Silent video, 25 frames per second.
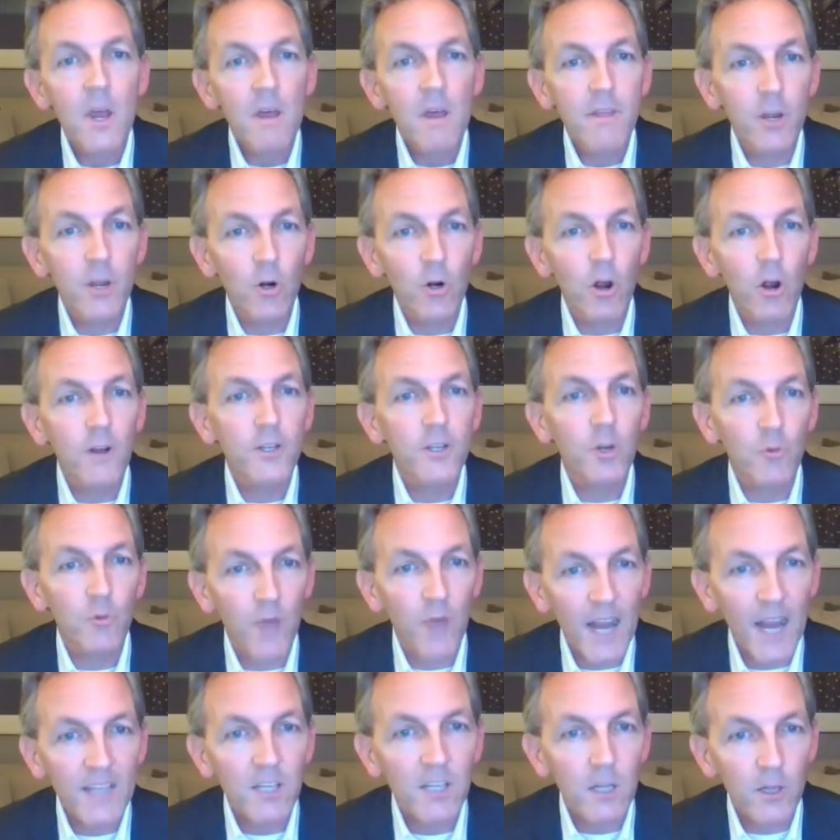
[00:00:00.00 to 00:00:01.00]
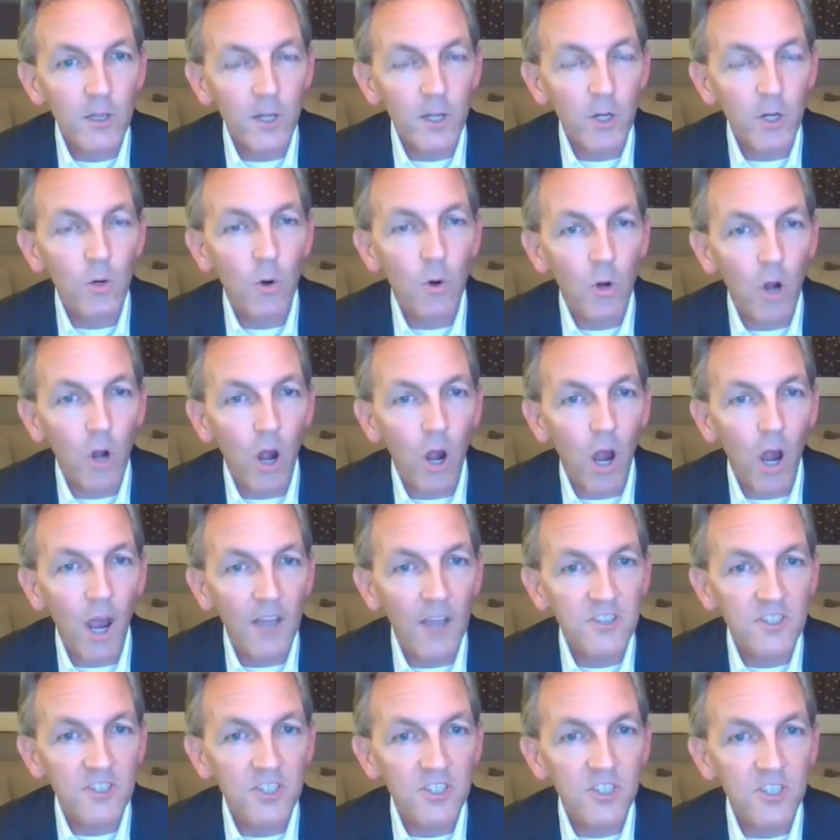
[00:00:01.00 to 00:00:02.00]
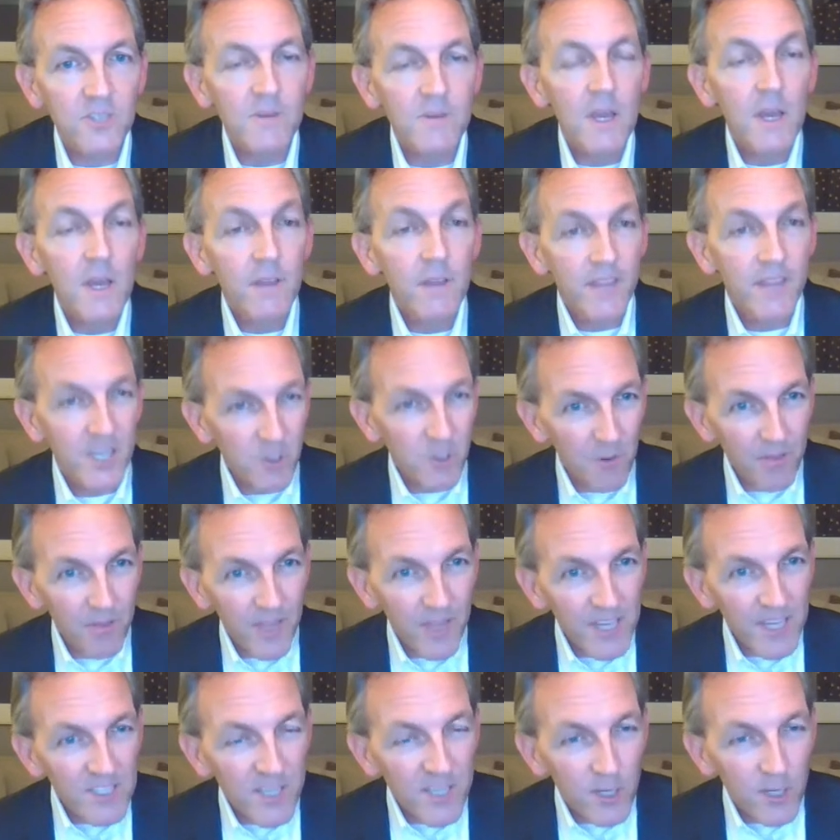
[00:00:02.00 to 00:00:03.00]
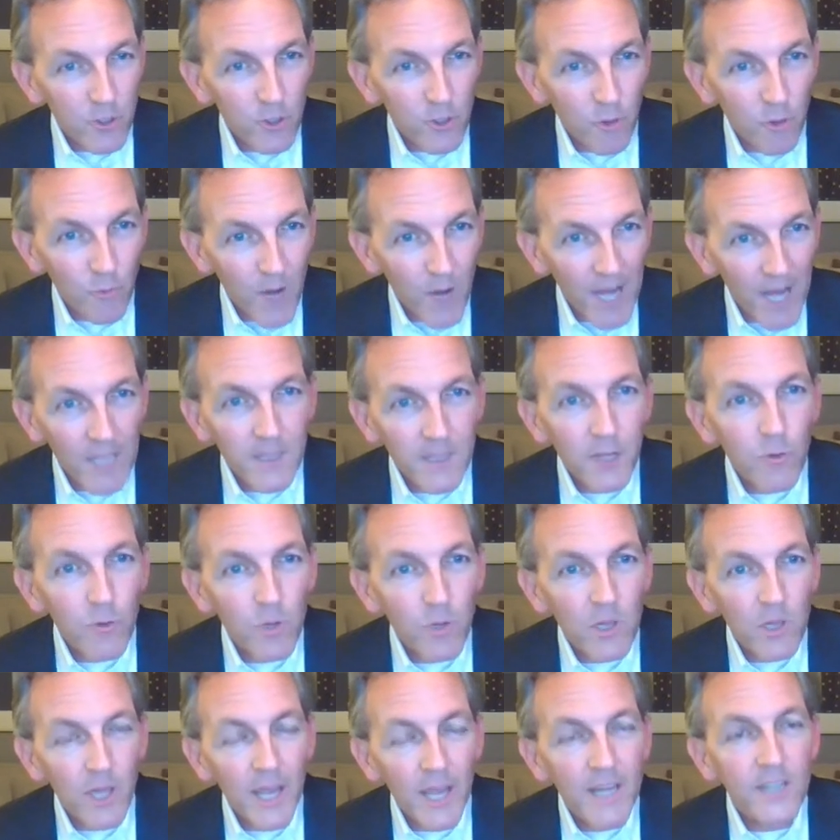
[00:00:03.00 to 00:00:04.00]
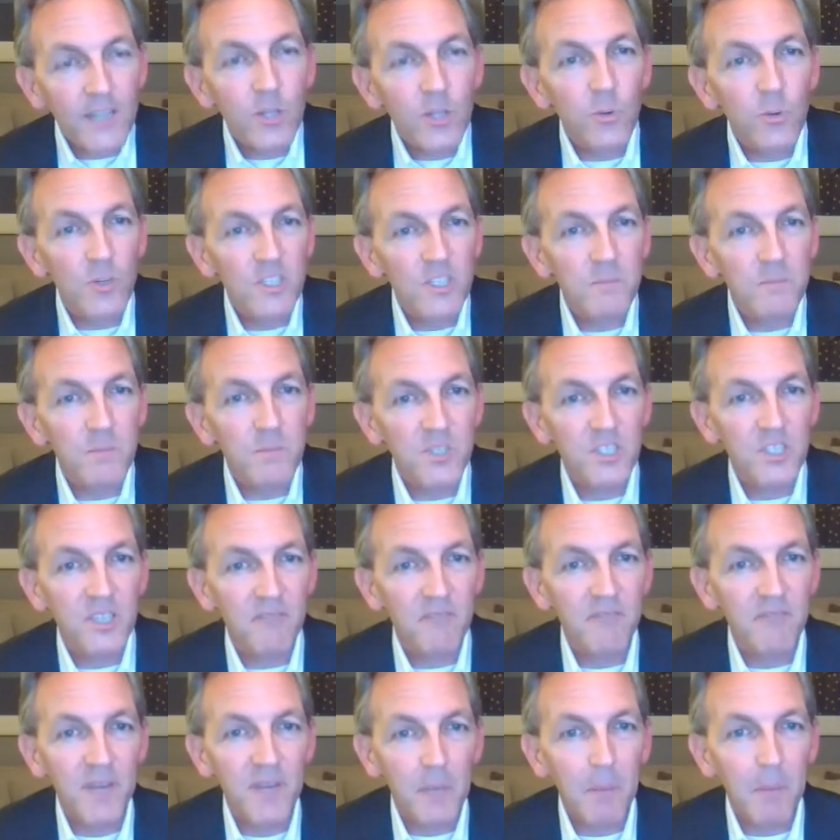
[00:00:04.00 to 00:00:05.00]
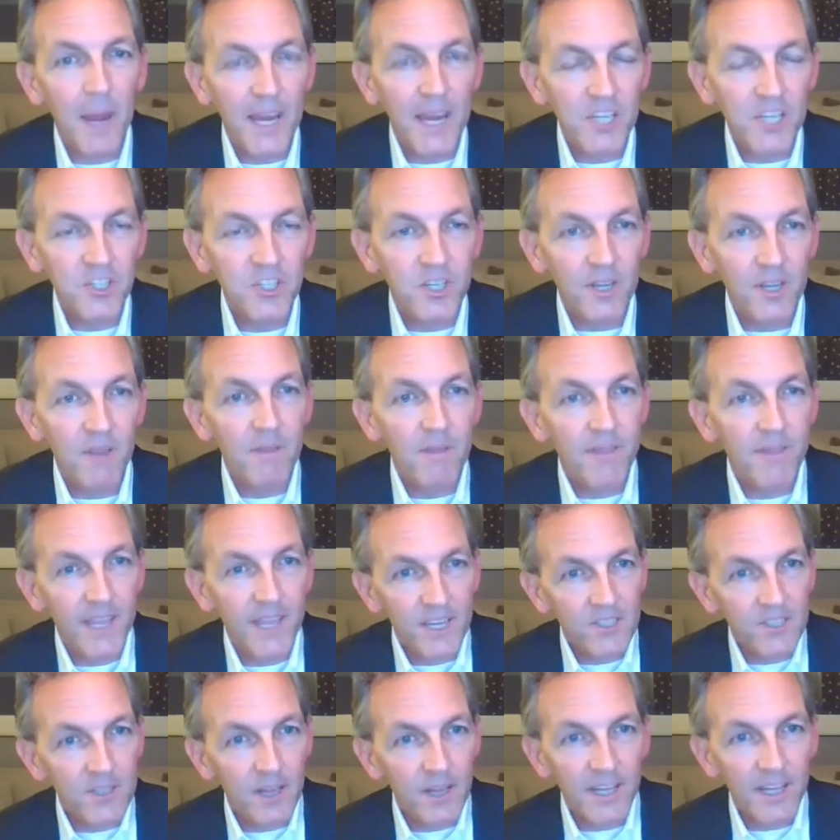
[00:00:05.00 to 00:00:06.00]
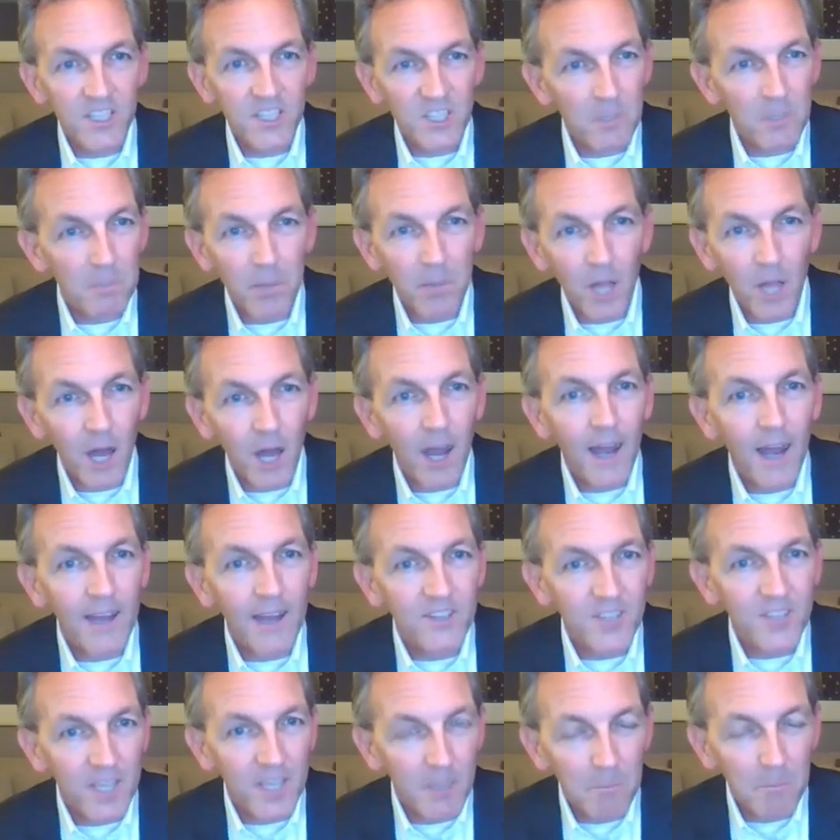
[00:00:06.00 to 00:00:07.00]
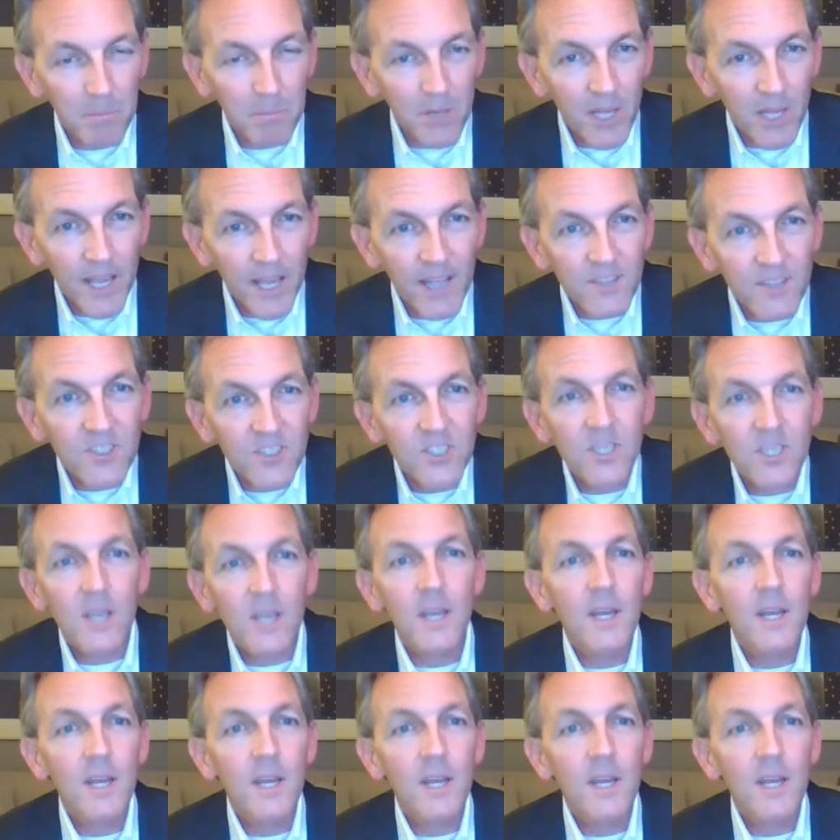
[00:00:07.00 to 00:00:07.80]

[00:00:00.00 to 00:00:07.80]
There are direct clinical costs. These are things that are directly related to a specific patient, things like supplies, implants,